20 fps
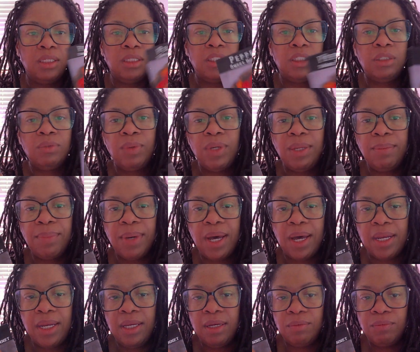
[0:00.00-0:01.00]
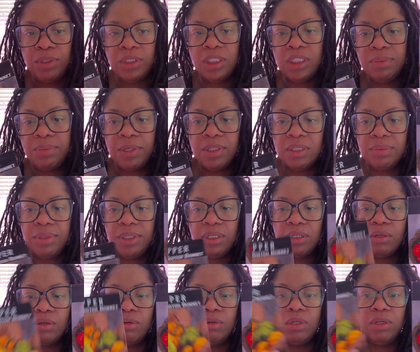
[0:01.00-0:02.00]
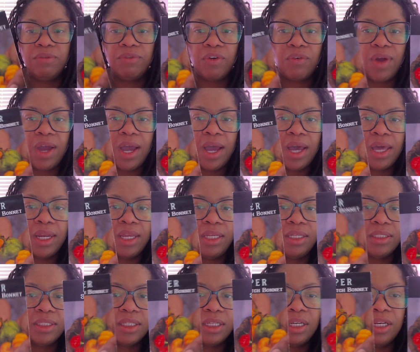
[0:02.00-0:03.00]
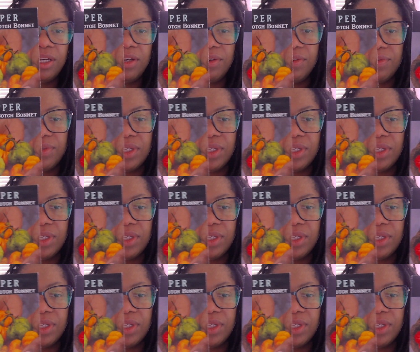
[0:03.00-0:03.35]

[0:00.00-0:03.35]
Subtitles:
sweet bonnet, which is supposed to be the cooler varieties of